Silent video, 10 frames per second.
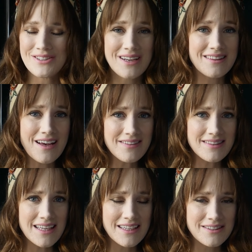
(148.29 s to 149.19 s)
So I love that
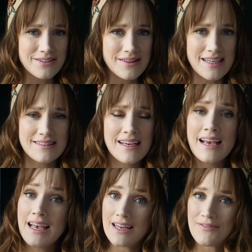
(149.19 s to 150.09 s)
they include this.
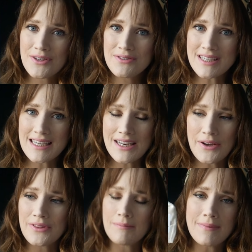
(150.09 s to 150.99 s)
And if you didn't
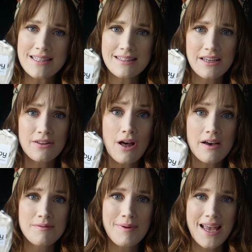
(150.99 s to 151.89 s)
know, the muslin
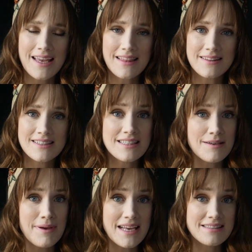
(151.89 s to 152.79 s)
cloth bag that the tea
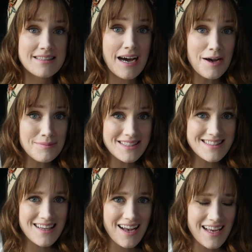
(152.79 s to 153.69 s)
bags come
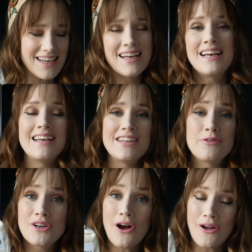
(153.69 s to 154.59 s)
inside, you
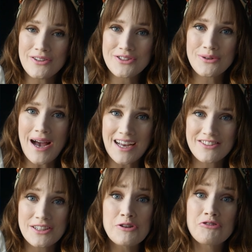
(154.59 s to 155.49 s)
can also
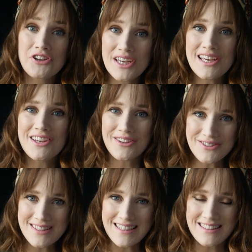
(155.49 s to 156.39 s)
actually
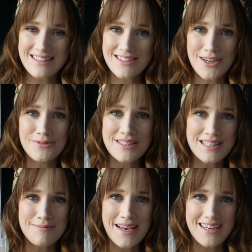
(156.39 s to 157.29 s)
reuse this as its own
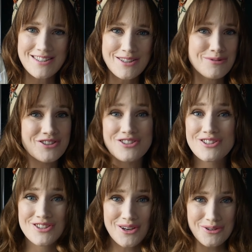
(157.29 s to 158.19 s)
tea bag too, which is
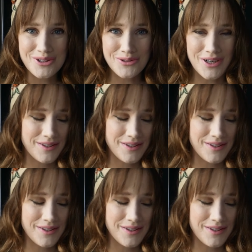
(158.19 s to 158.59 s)
so cool.